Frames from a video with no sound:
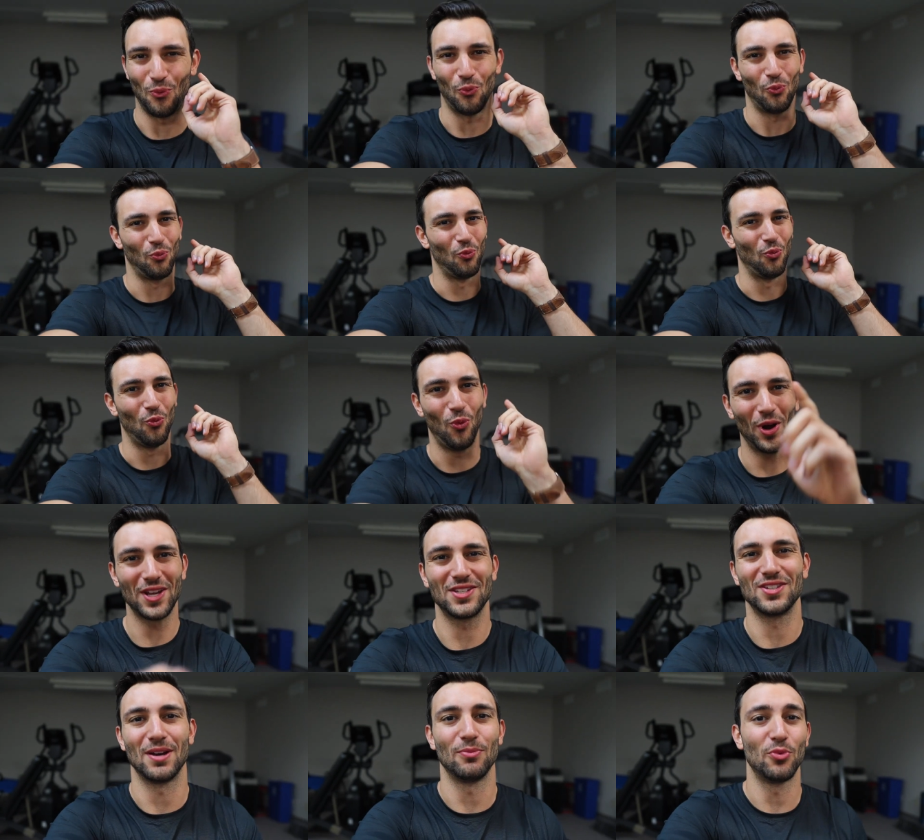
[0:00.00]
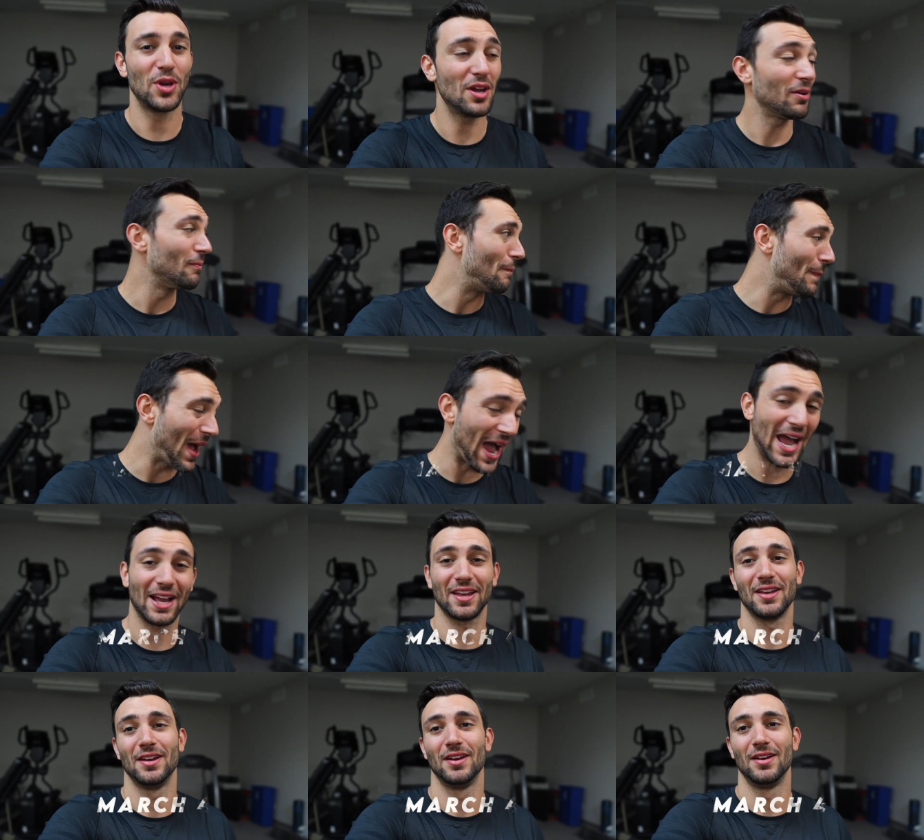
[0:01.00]
What is up? We are
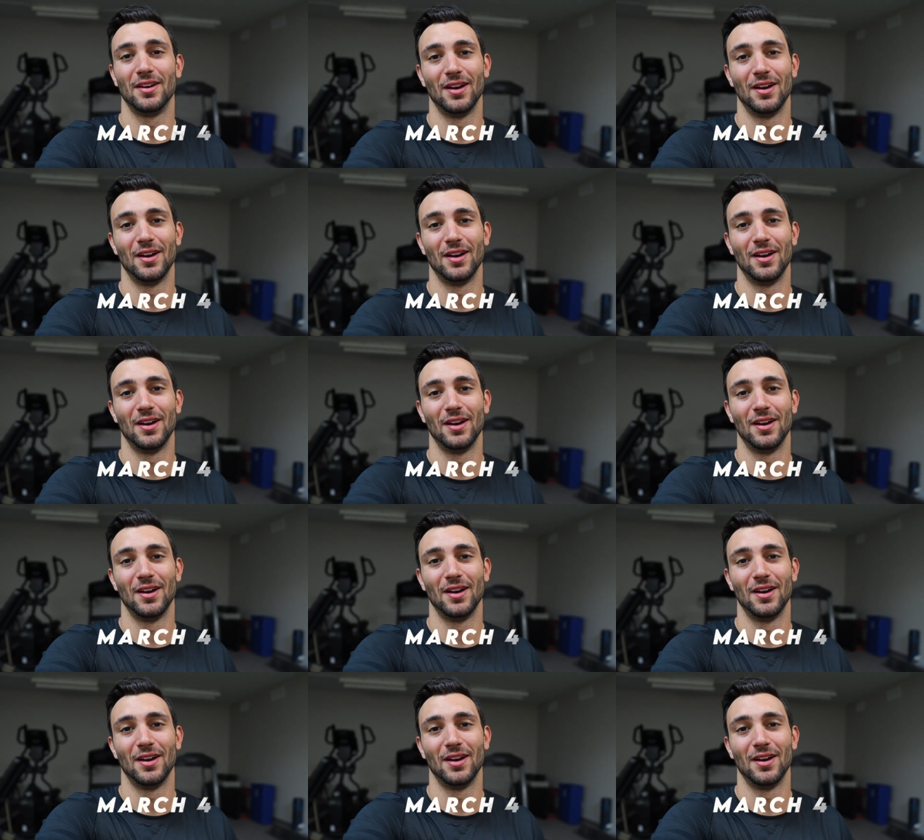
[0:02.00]
back.